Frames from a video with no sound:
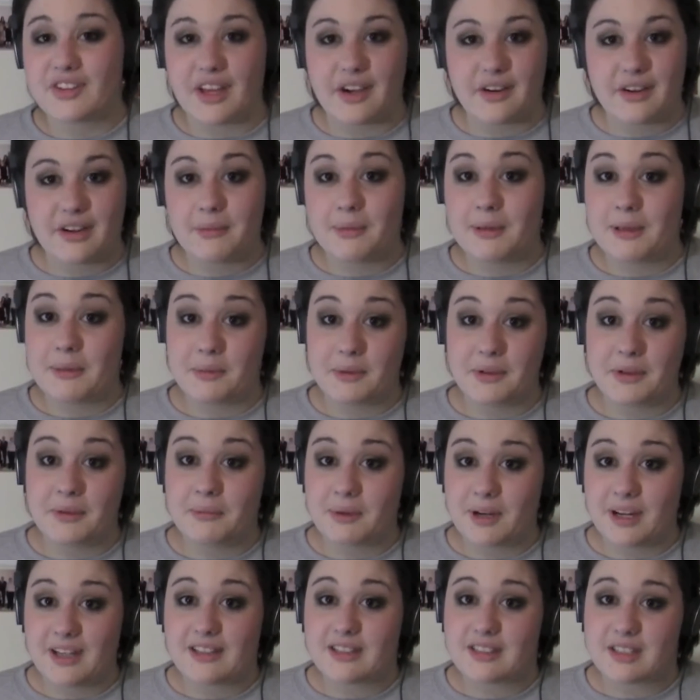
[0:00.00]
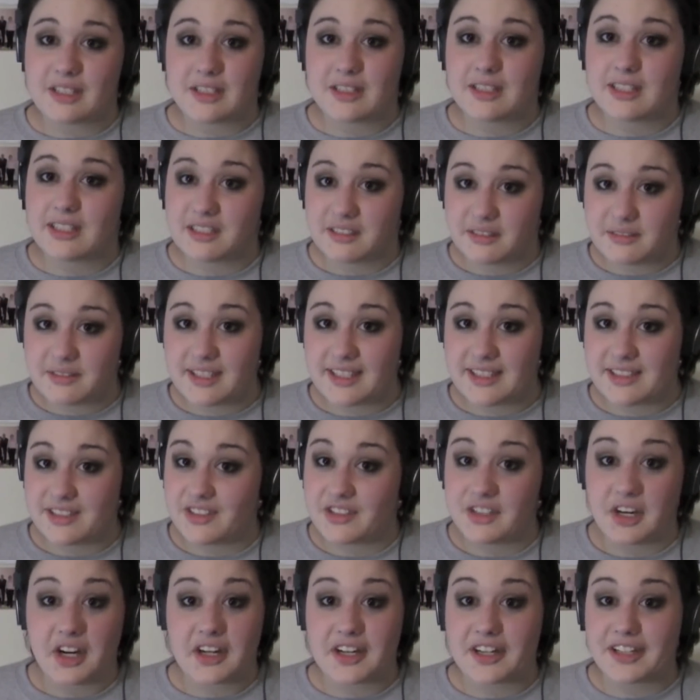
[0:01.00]
scary people in Boston than
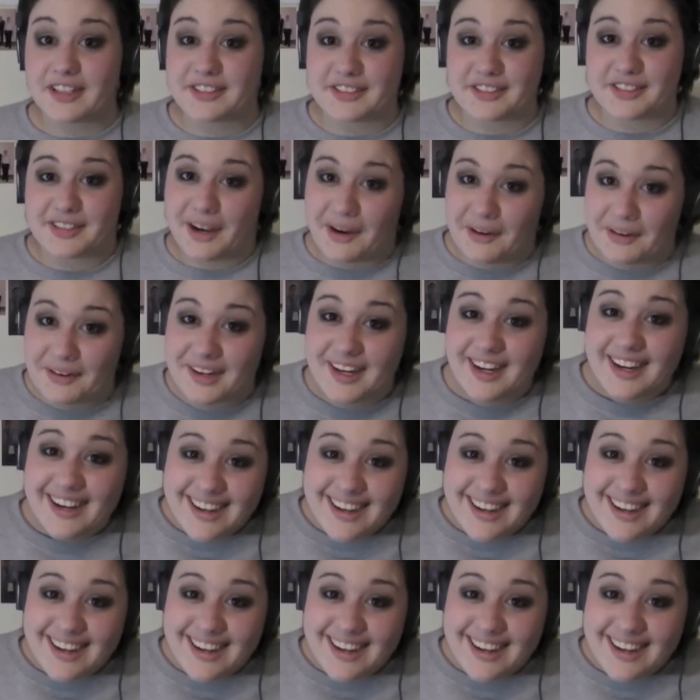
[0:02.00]
stalkers, so...